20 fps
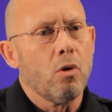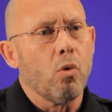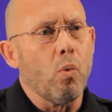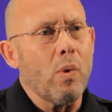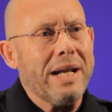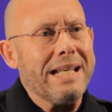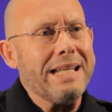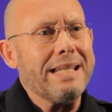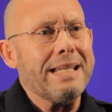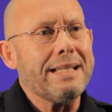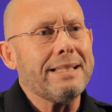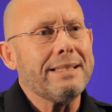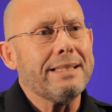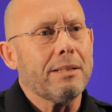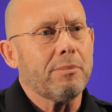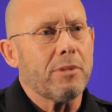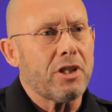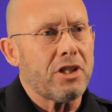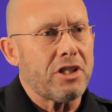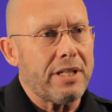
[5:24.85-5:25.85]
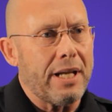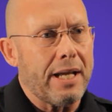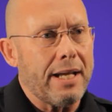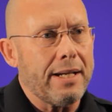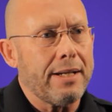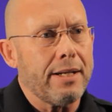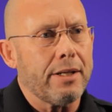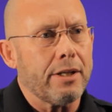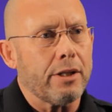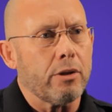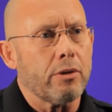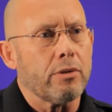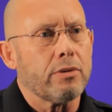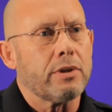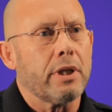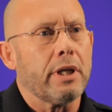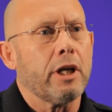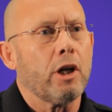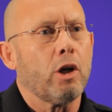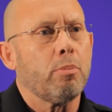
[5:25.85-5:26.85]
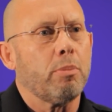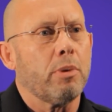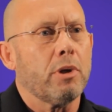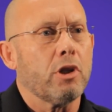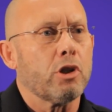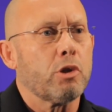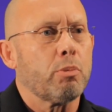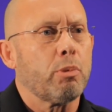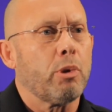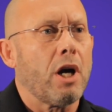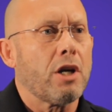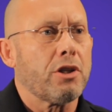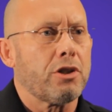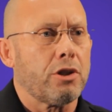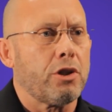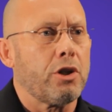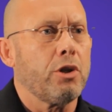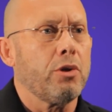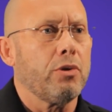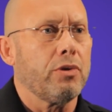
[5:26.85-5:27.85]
we need them to stay here to help us prosecute